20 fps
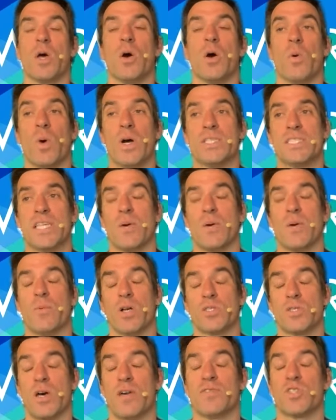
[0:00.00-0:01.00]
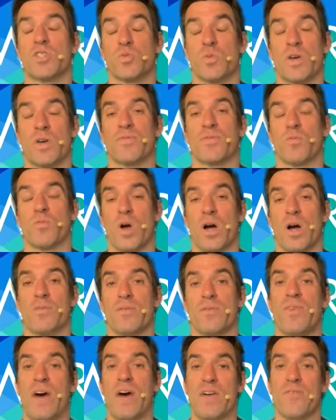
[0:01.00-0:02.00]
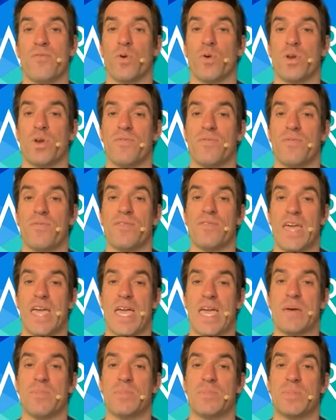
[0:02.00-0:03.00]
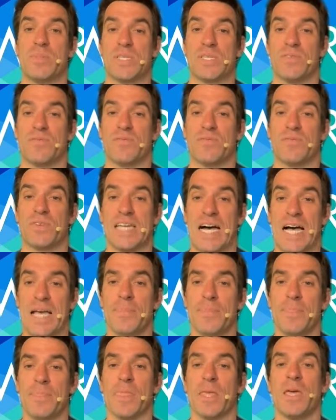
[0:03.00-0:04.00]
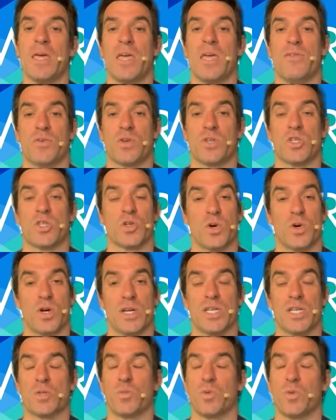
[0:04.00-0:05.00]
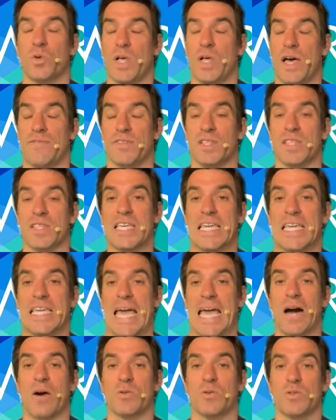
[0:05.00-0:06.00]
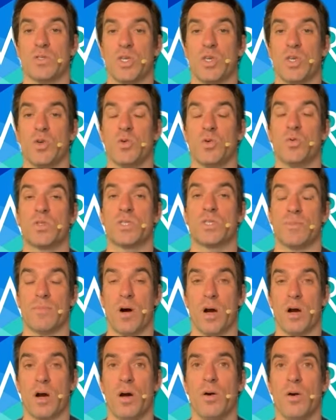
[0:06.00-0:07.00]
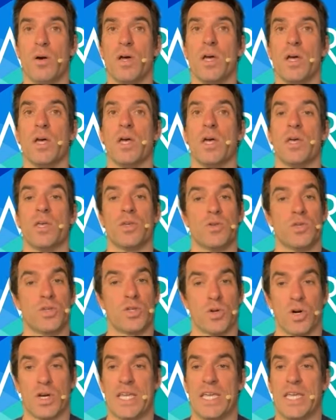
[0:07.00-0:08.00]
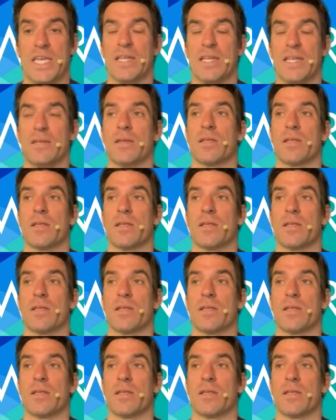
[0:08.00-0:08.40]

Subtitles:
Wednesday, we also have a Zwift run, 5:45 a.m. Pacific time. If you can join us, we will have the link out to you tomorrow. You join in.